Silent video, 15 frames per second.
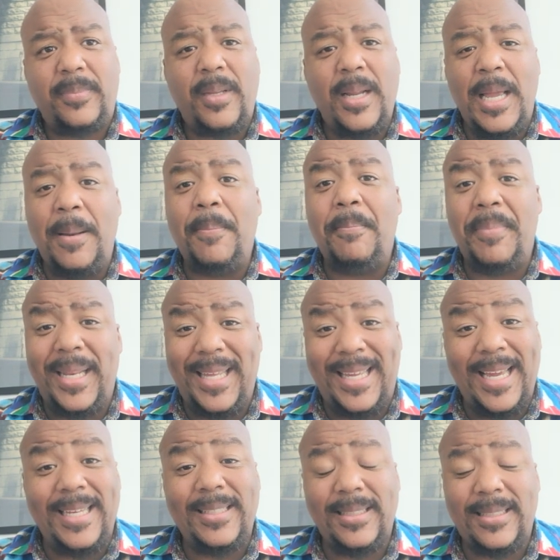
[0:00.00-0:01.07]
In many
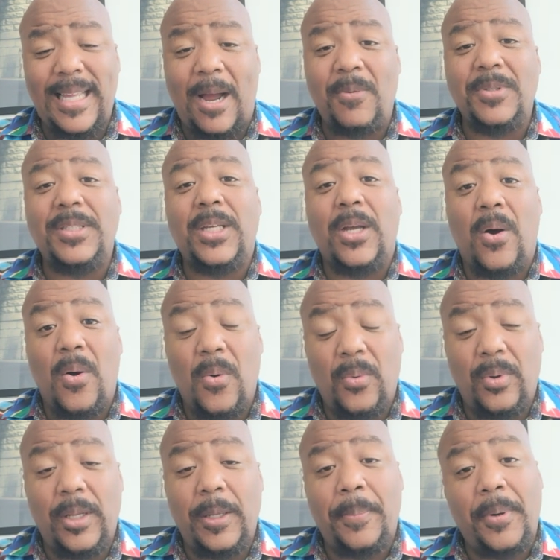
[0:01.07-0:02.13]
cases, I was the
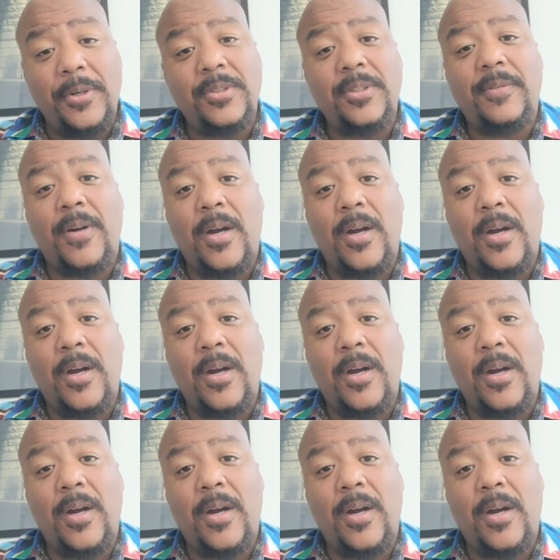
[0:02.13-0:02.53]
only person of